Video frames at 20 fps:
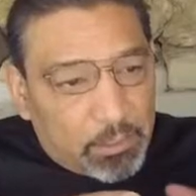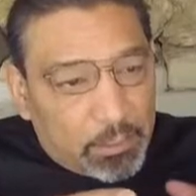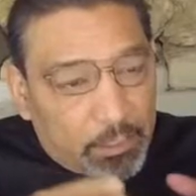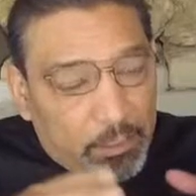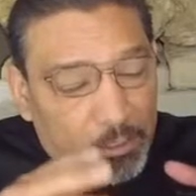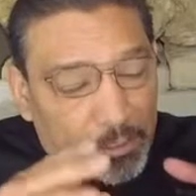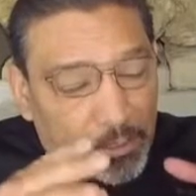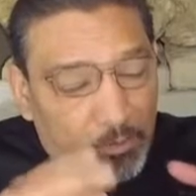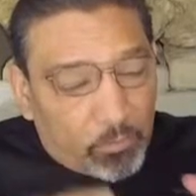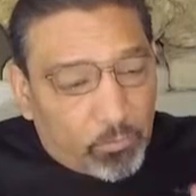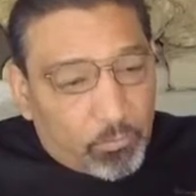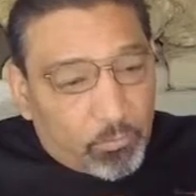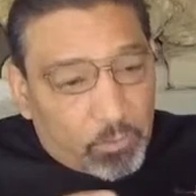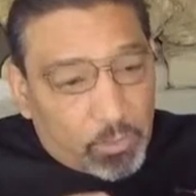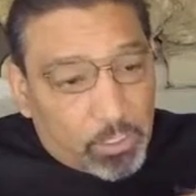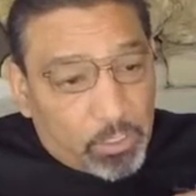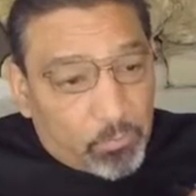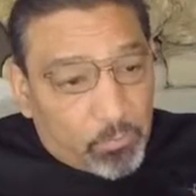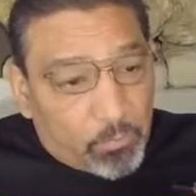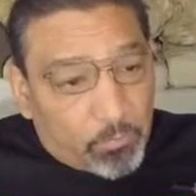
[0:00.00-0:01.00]
and they
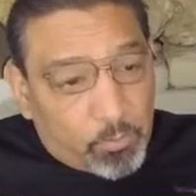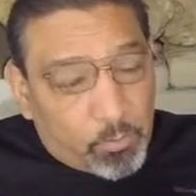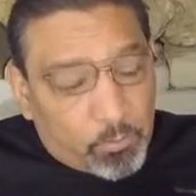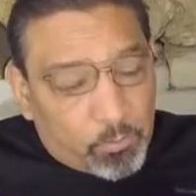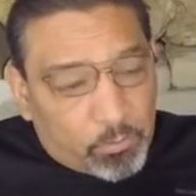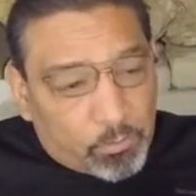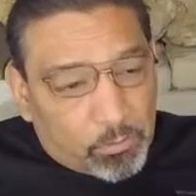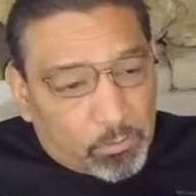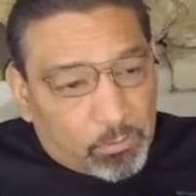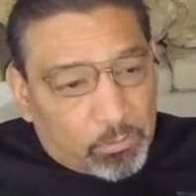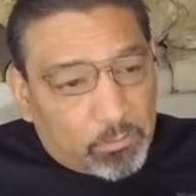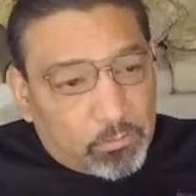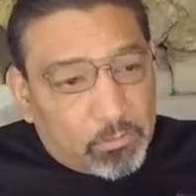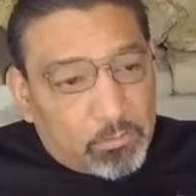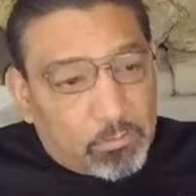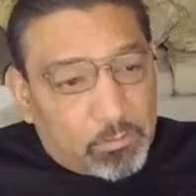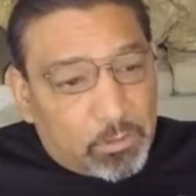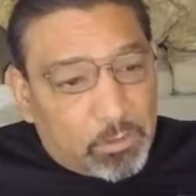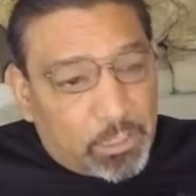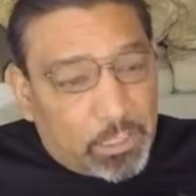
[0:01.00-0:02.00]
were both
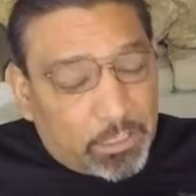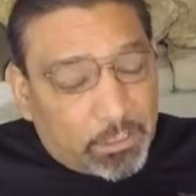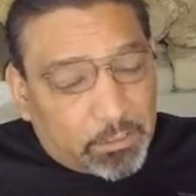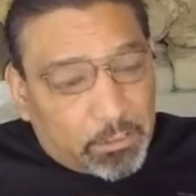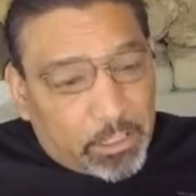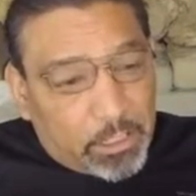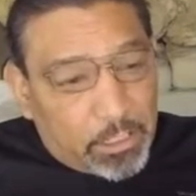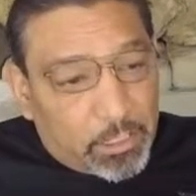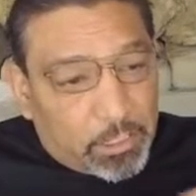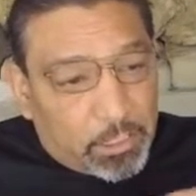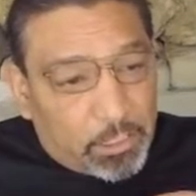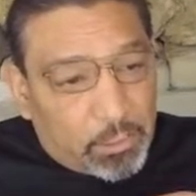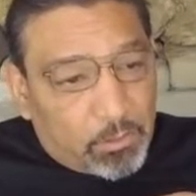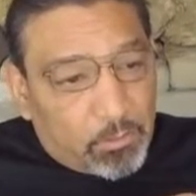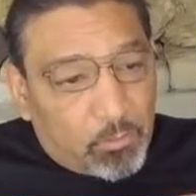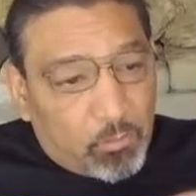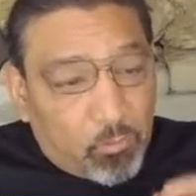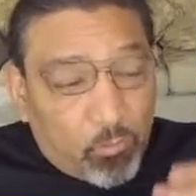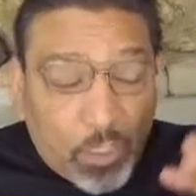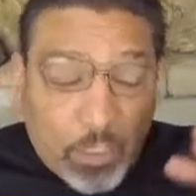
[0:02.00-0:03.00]
like
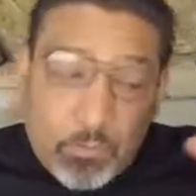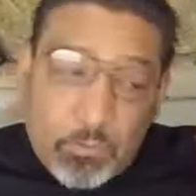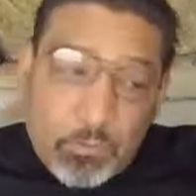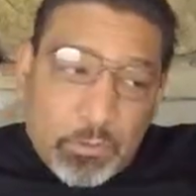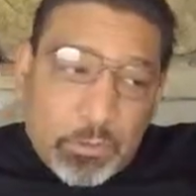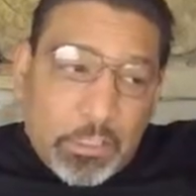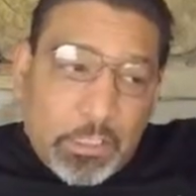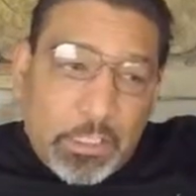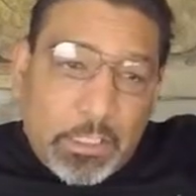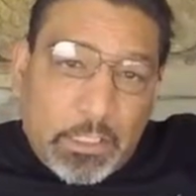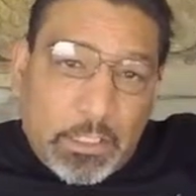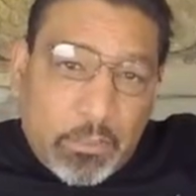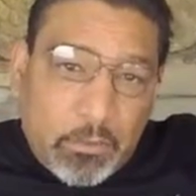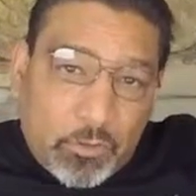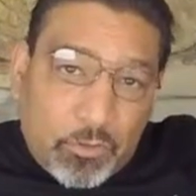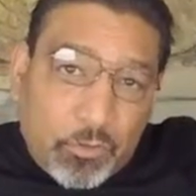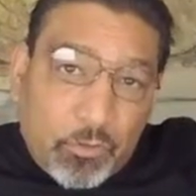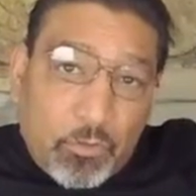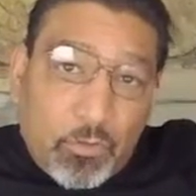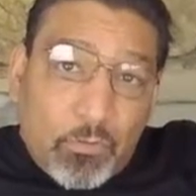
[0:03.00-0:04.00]
thinking, why wouldn't he
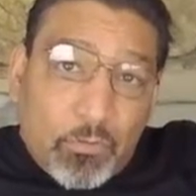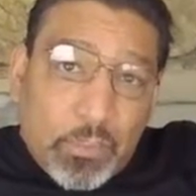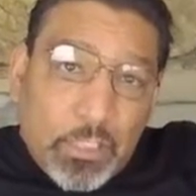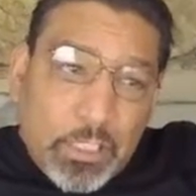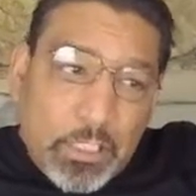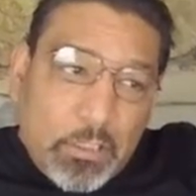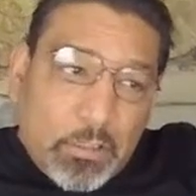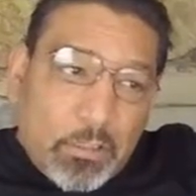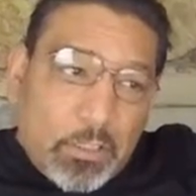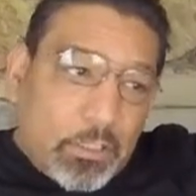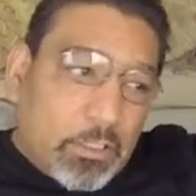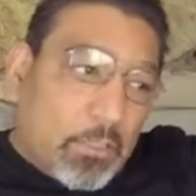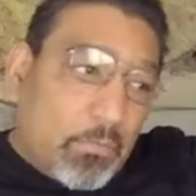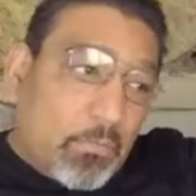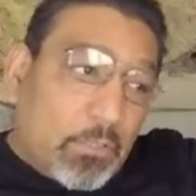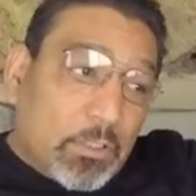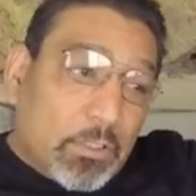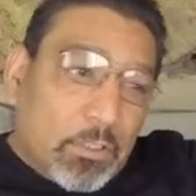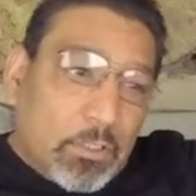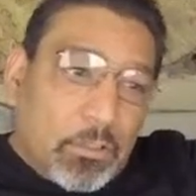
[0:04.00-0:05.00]
shoot over here? It's a
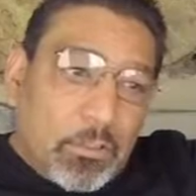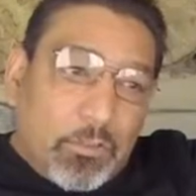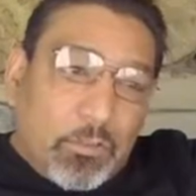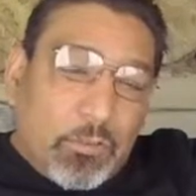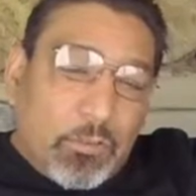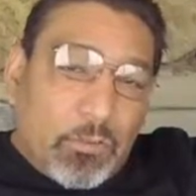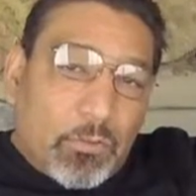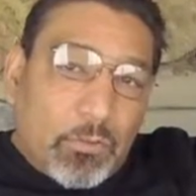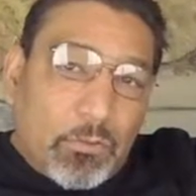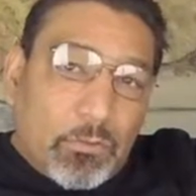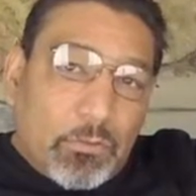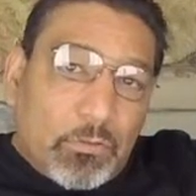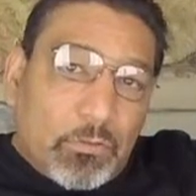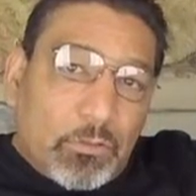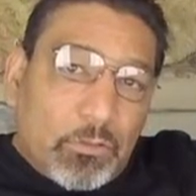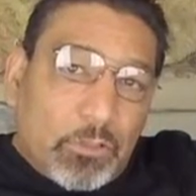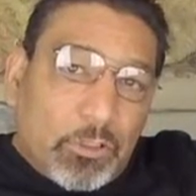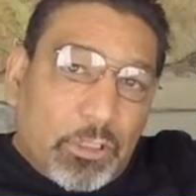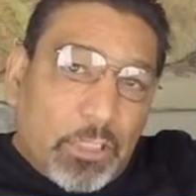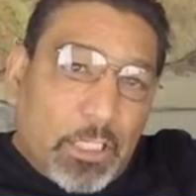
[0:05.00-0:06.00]
much clearer
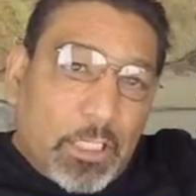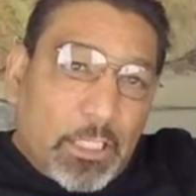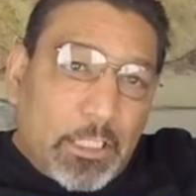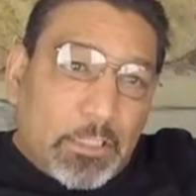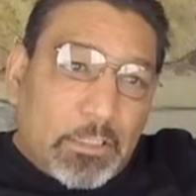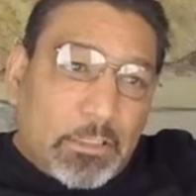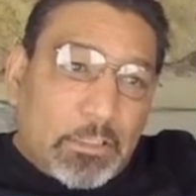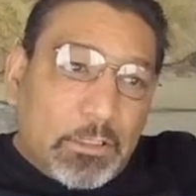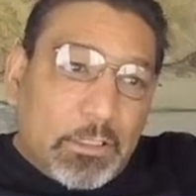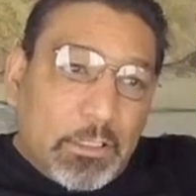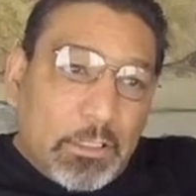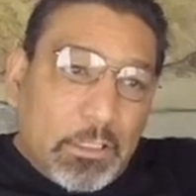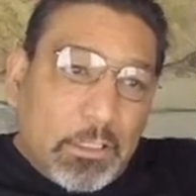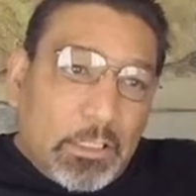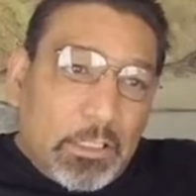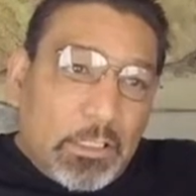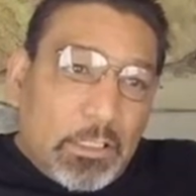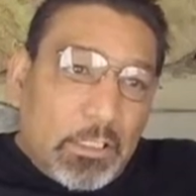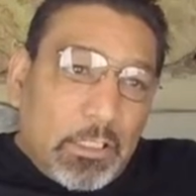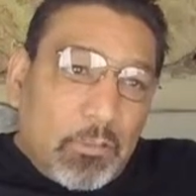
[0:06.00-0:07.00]
shot.
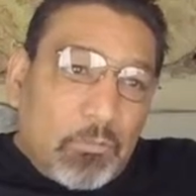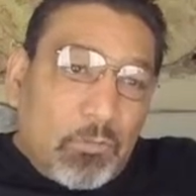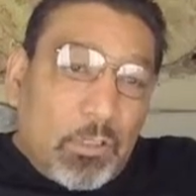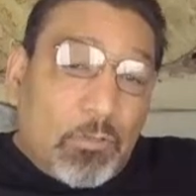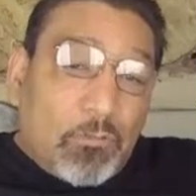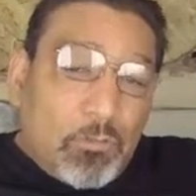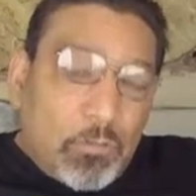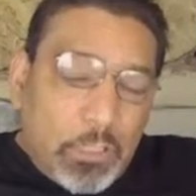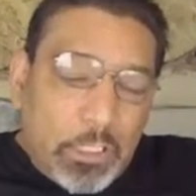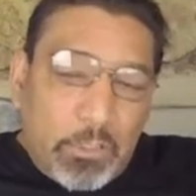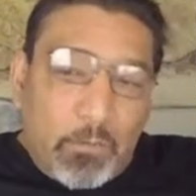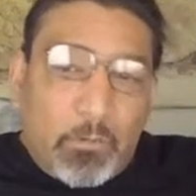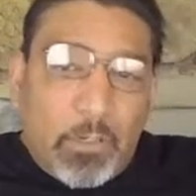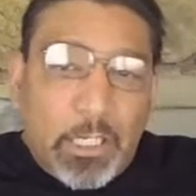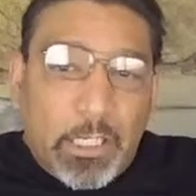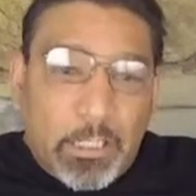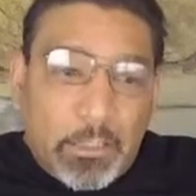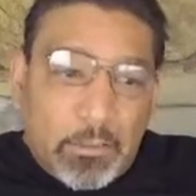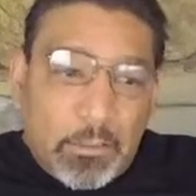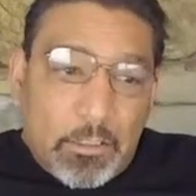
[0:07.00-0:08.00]
Why would he
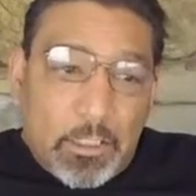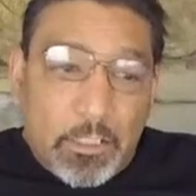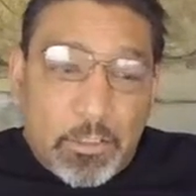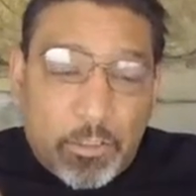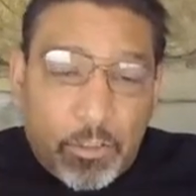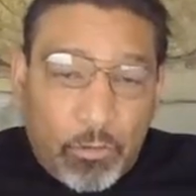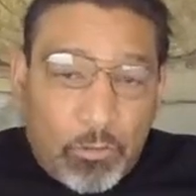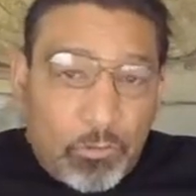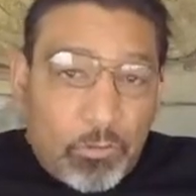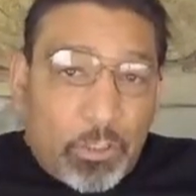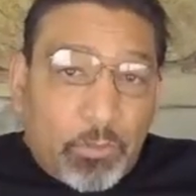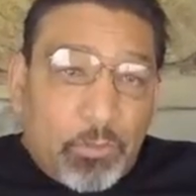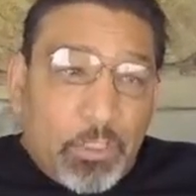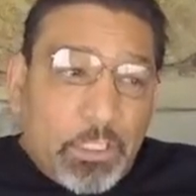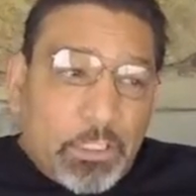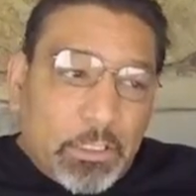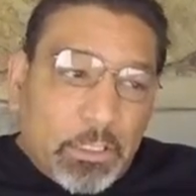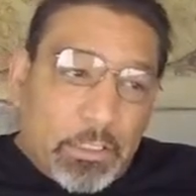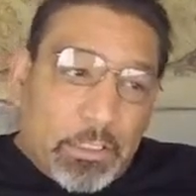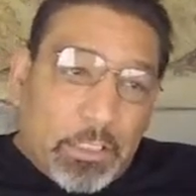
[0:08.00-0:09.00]
wait? And the only
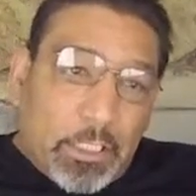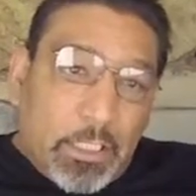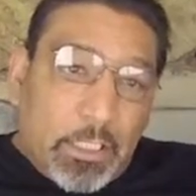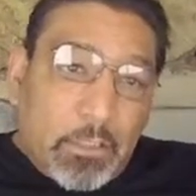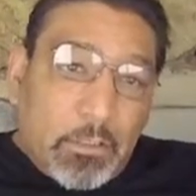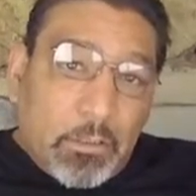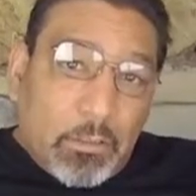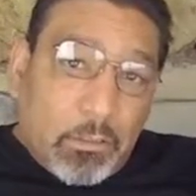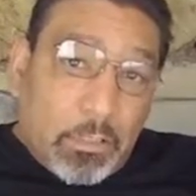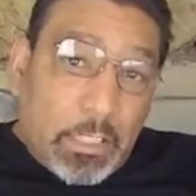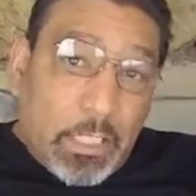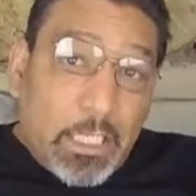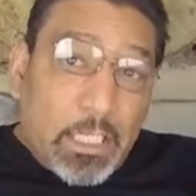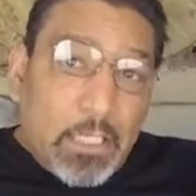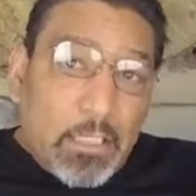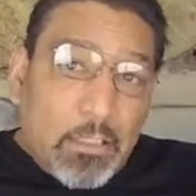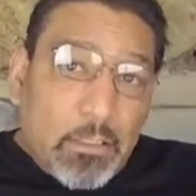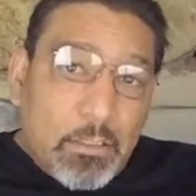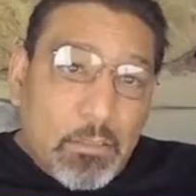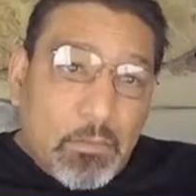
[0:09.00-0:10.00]
reason they
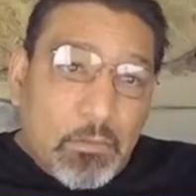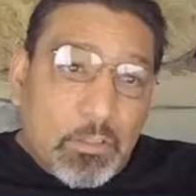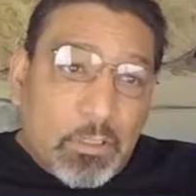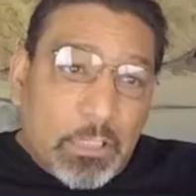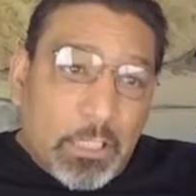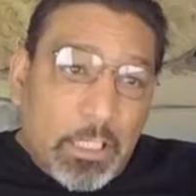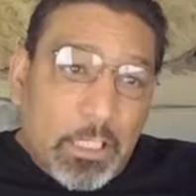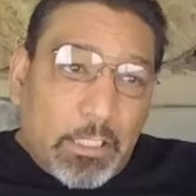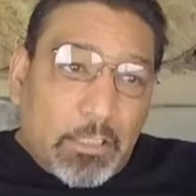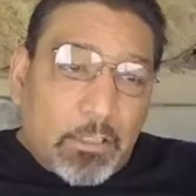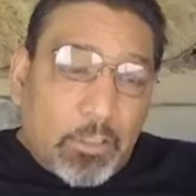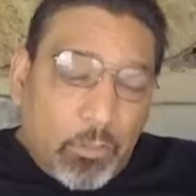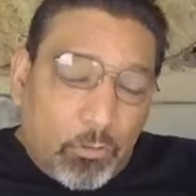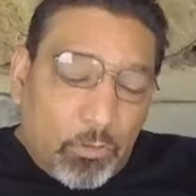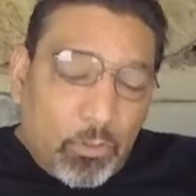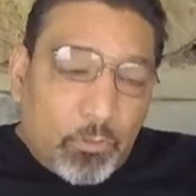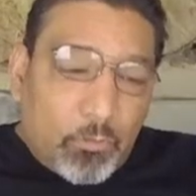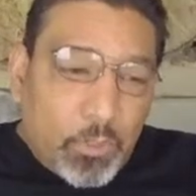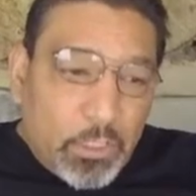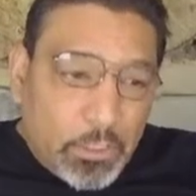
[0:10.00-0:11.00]
said
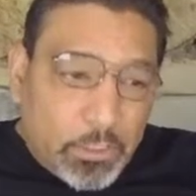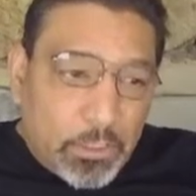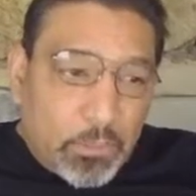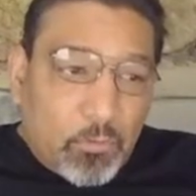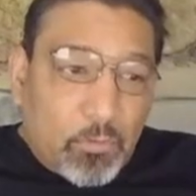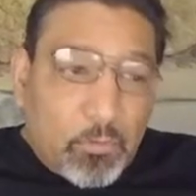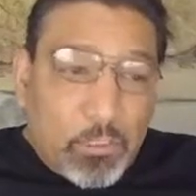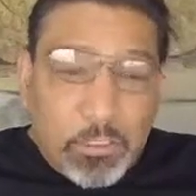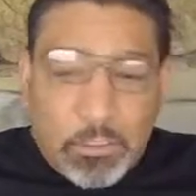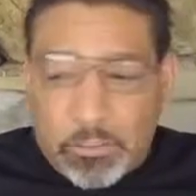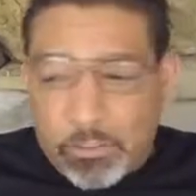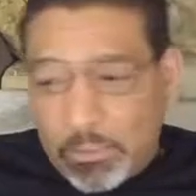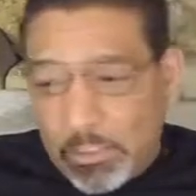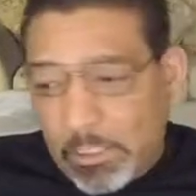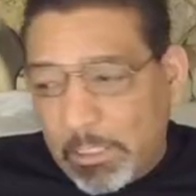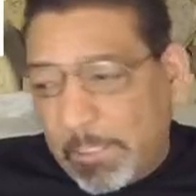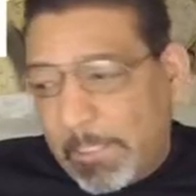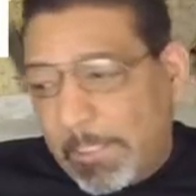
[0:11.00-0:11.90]
was